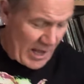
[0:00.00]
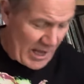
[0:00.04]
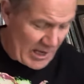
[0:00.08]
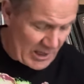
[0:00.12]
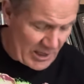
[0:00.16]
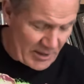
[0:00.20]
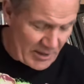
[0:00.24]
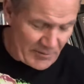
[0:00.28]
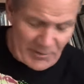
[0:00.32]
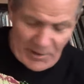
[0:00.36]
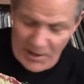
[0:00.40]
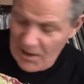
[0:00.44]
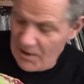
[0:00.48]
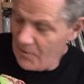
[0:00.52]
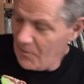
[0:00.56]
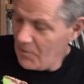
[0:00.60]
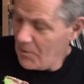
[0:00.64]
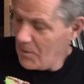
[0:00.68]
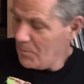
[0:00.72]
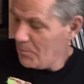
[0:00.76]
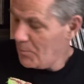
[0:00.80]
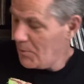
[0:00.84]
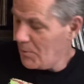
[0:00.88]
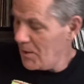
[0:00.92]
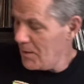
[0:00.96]
I love it. I
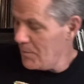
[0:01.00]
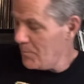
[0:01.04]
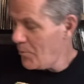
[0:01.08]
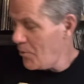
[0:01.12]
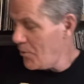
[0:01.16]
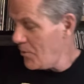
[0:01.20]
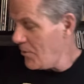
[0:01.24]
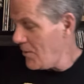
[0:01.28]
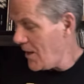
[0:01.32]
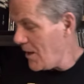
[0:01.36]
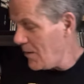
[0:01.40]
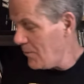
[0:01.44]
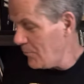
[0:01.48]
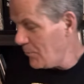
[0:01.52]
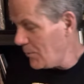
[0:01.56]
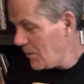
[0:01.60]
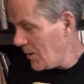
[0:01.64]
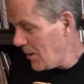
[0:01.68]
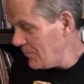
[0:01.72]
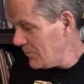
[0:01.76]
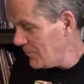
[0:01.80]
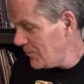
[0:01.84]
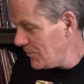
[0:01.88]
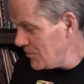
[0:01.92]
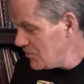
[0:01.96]
already played part of that when
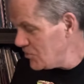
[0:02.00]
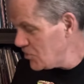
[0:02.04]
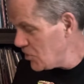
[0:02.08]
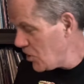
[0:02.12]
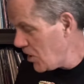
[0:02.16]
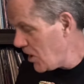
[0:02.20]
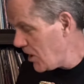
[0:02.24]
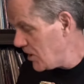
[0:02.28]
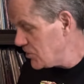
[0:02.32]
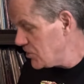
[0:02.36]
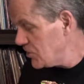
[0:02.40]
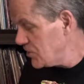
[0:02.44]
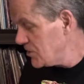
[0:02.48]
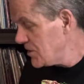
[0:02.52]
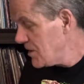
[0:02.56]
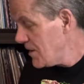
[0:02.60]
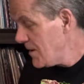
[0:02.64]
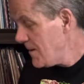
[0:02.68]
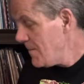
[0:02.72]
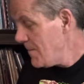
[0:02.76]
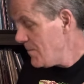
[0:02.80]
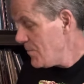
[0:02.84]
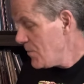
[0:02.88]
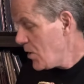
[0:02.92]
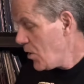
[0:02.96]
I was at Josh's.
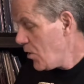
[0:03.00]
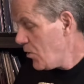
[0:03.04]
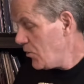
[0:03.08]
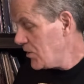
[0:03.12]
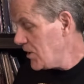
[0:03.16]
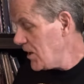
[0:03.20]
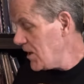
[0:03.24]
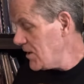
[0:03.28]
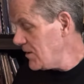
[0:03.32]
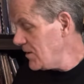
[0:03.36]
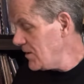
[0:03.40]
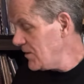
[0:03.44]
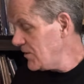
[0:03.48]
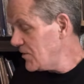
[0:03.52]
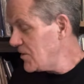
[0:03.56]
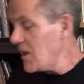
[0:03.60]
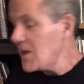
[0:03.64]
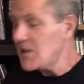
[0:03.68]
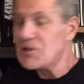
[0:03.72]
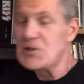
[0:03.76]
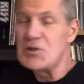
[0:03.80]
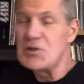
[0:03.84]
Okay, these next